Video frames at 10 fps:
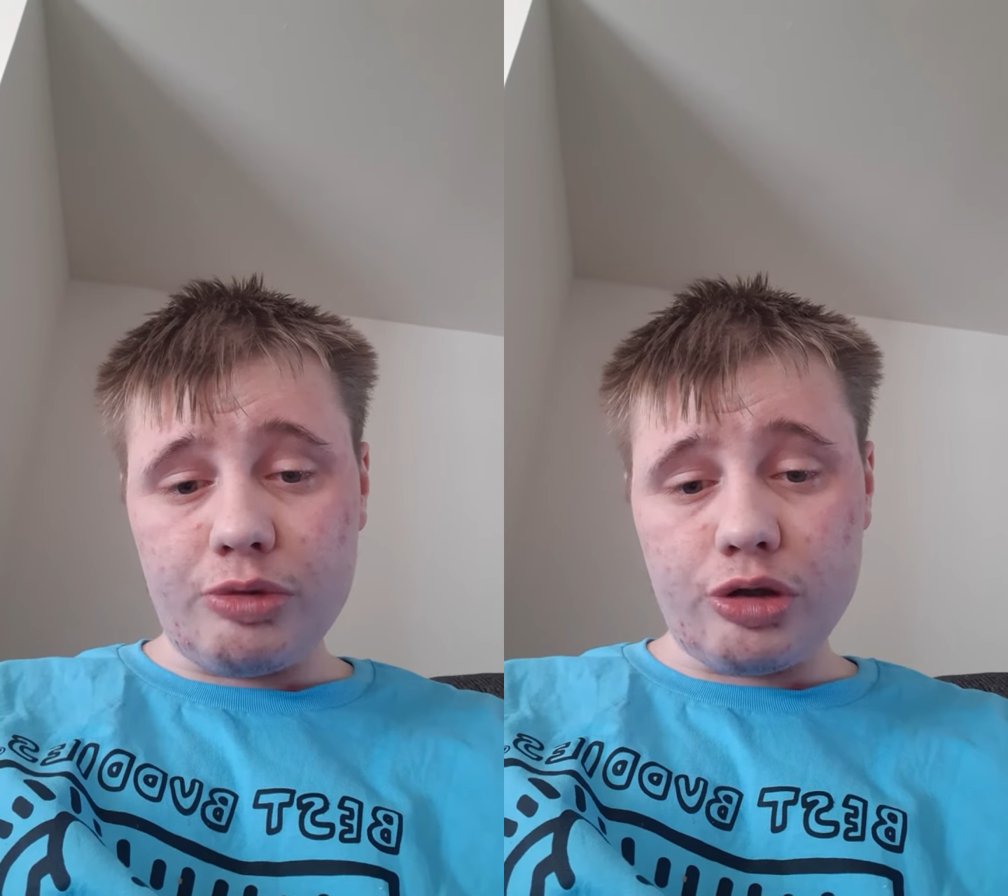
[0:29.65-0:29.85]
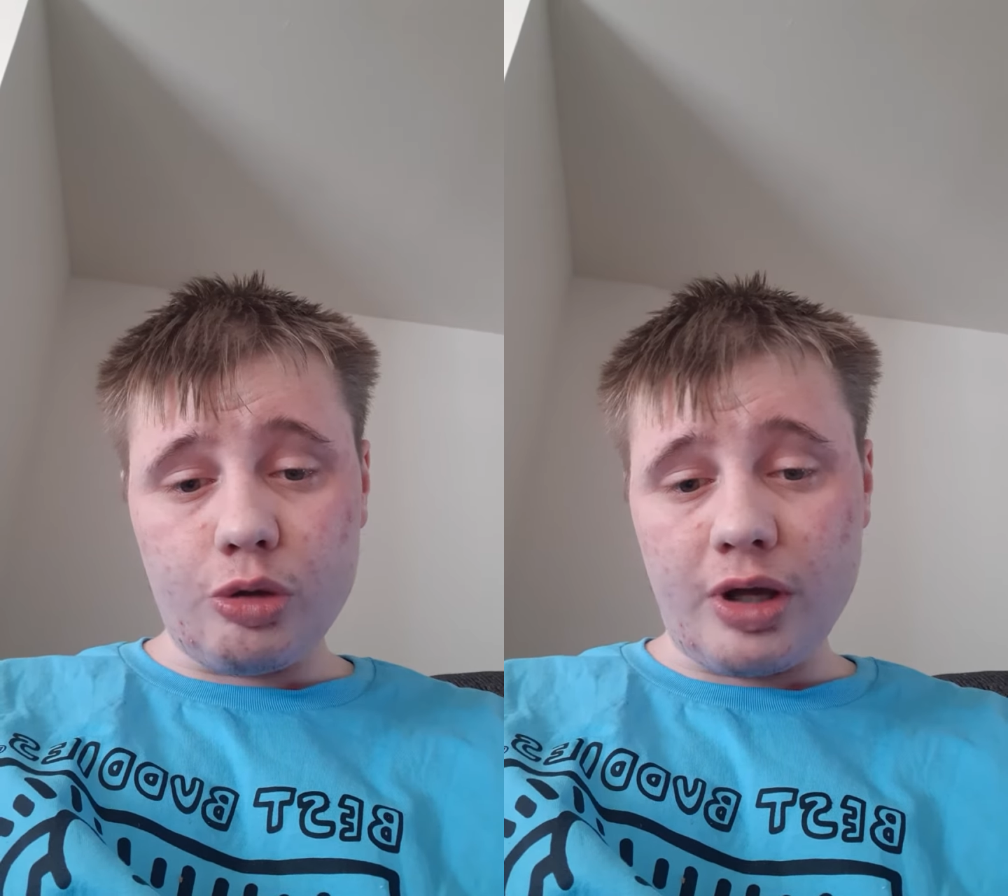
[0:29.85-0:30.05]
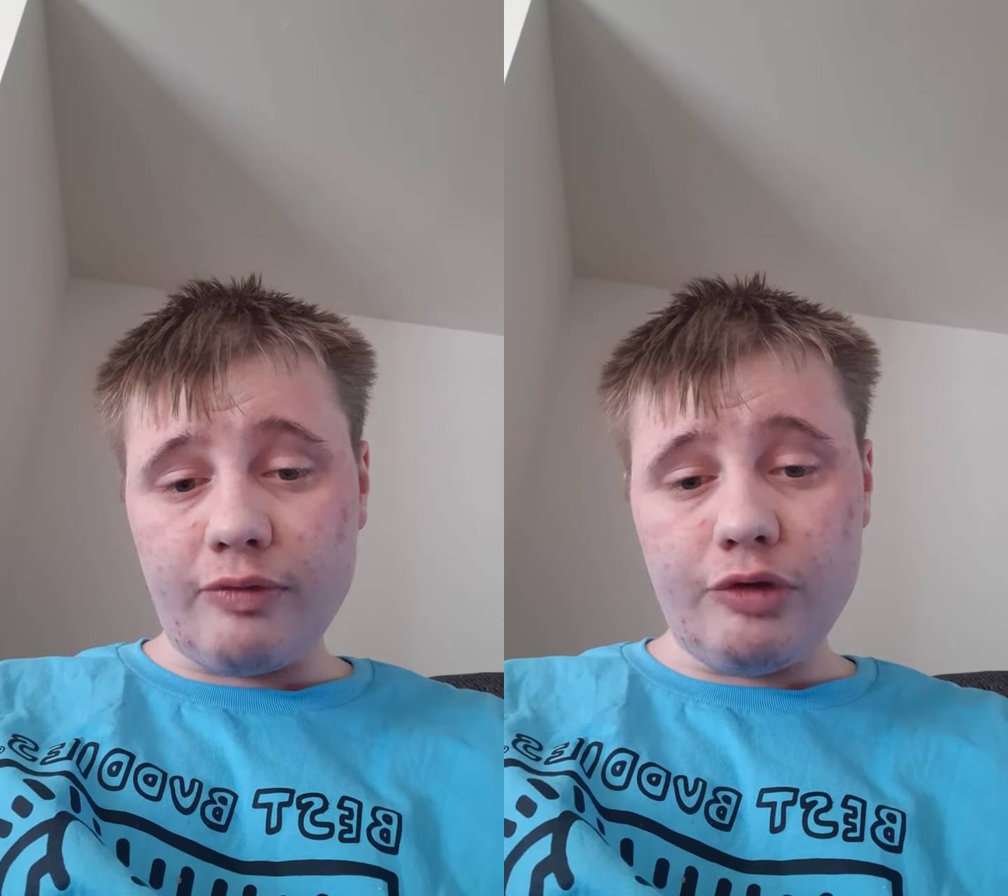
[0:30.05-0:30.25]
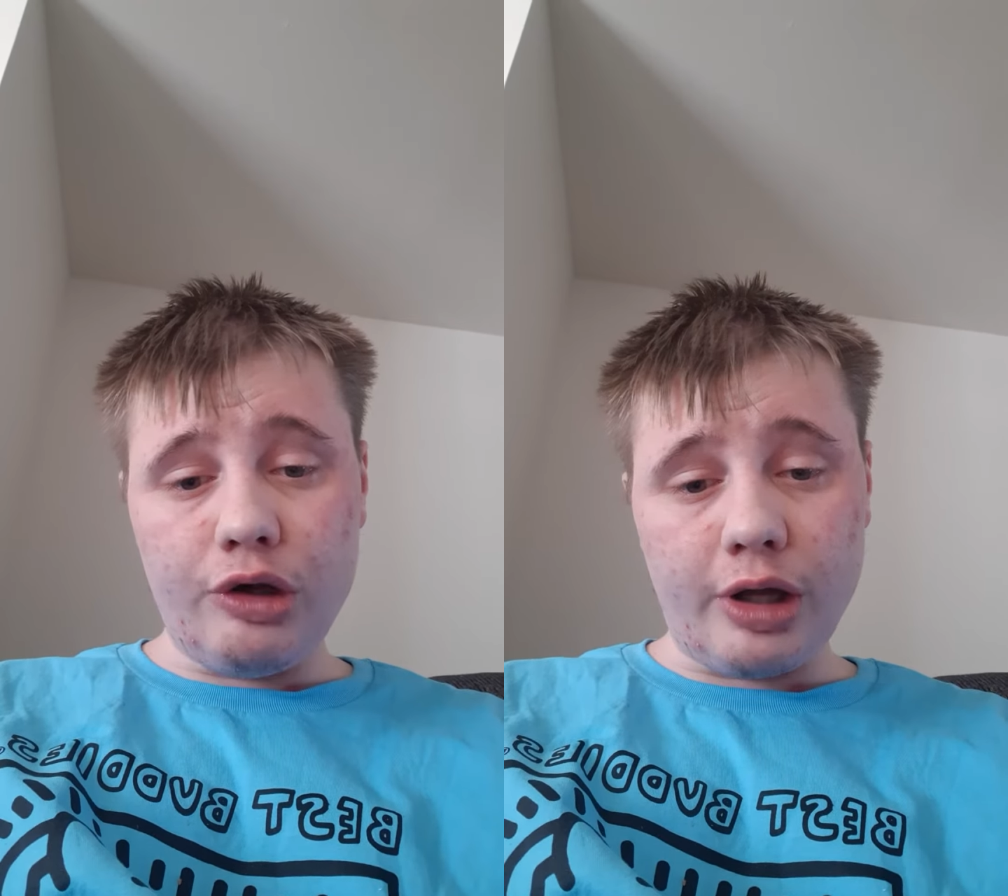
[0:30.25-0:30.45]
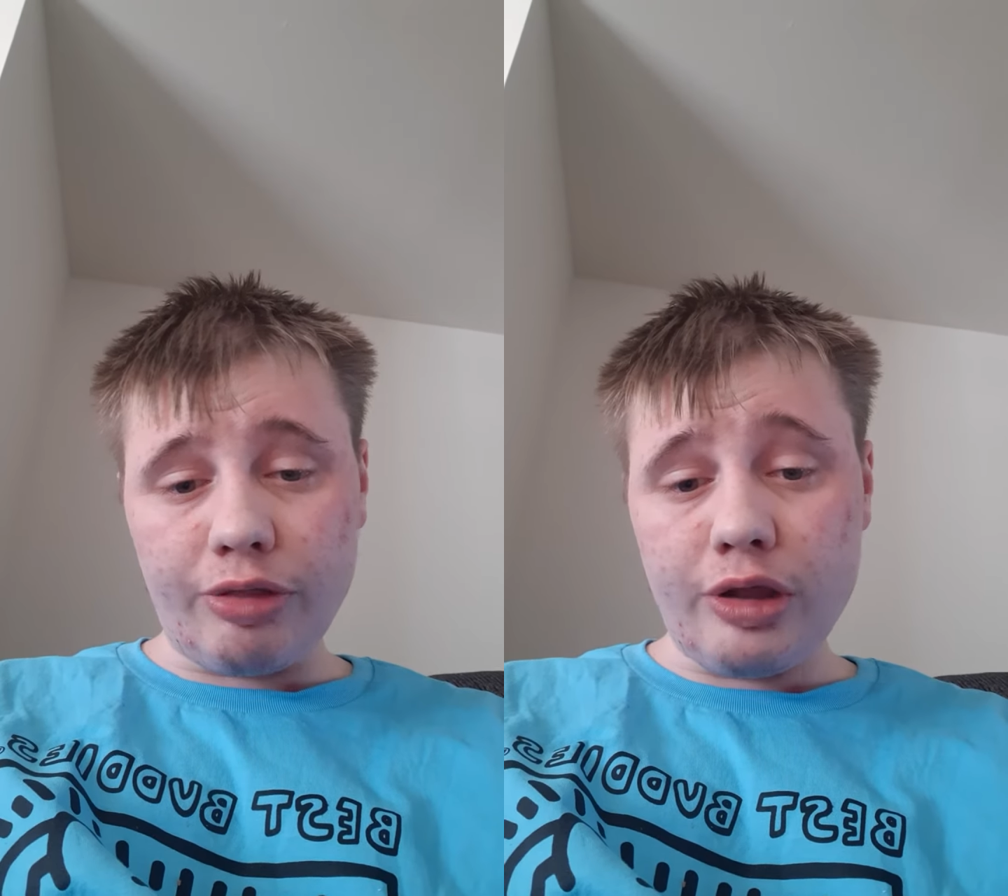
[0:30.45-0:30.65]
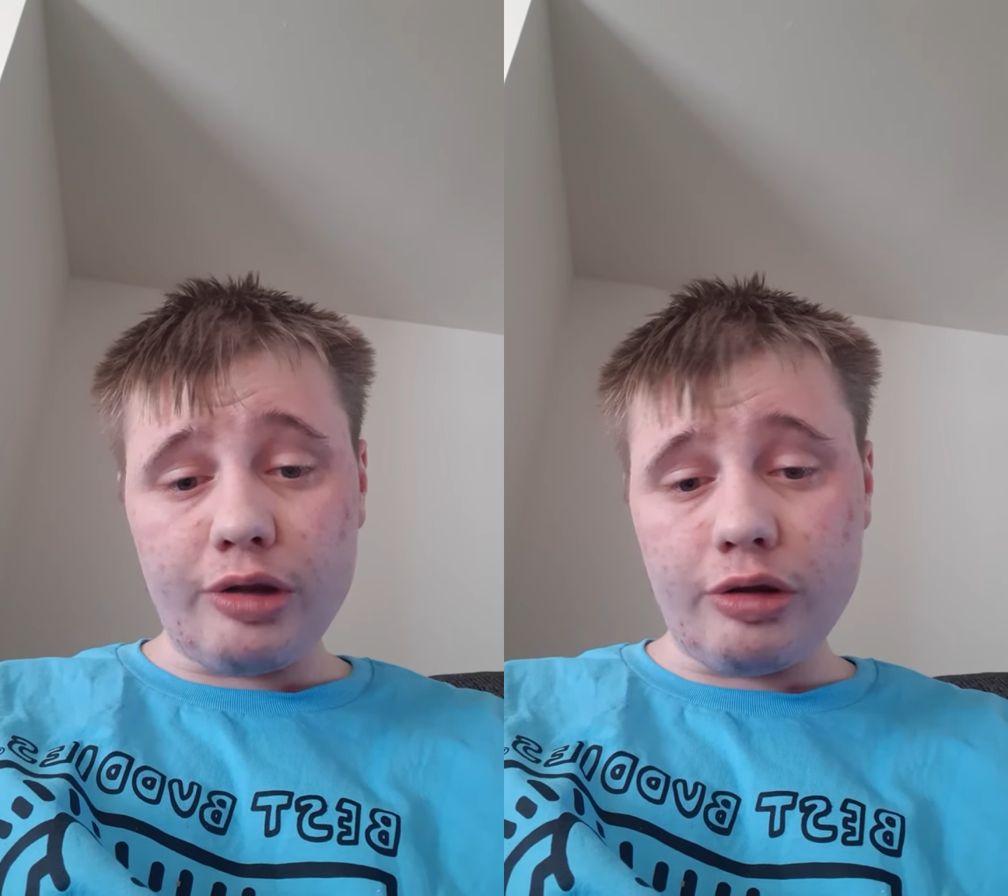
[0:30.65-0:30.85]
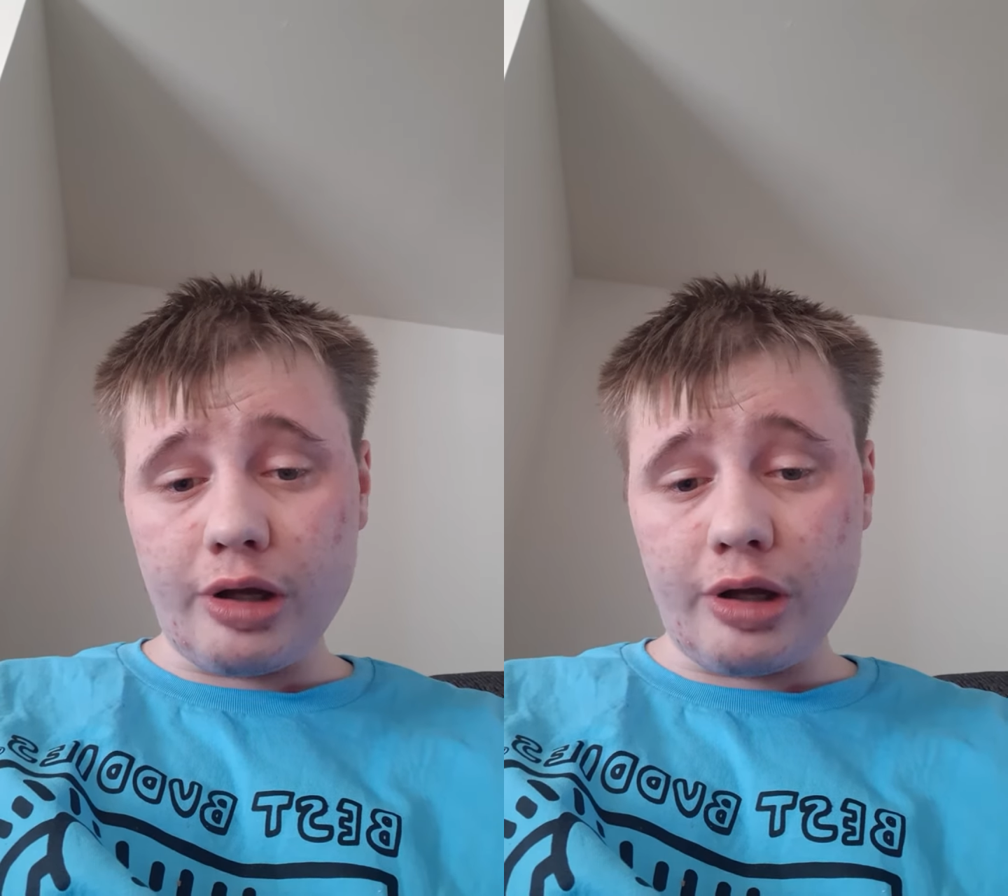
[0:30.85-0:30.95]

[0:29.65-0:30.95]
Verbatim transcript: you have nothing,